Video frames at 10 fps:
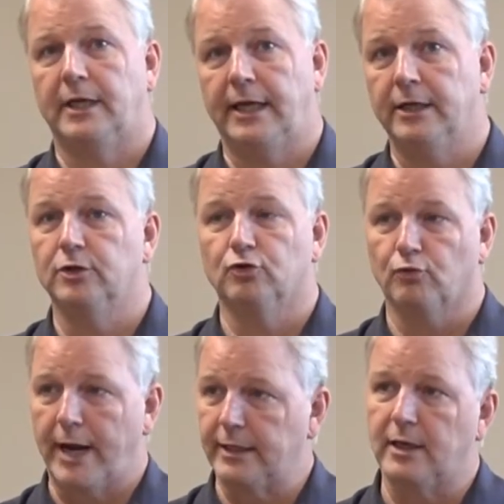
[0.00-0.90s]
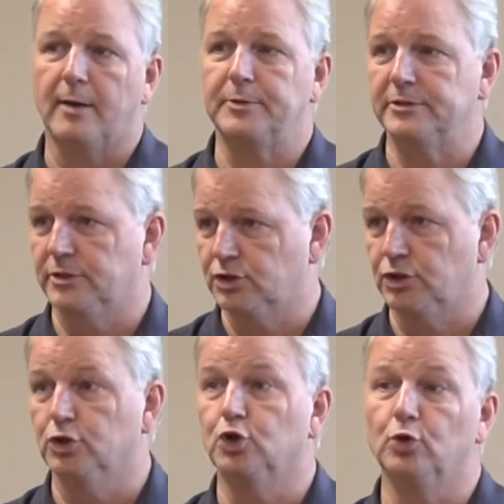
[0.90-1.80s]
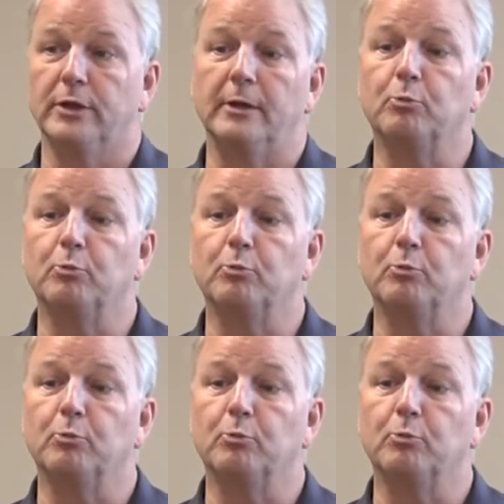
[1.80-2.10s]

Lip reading: in direct opposition to the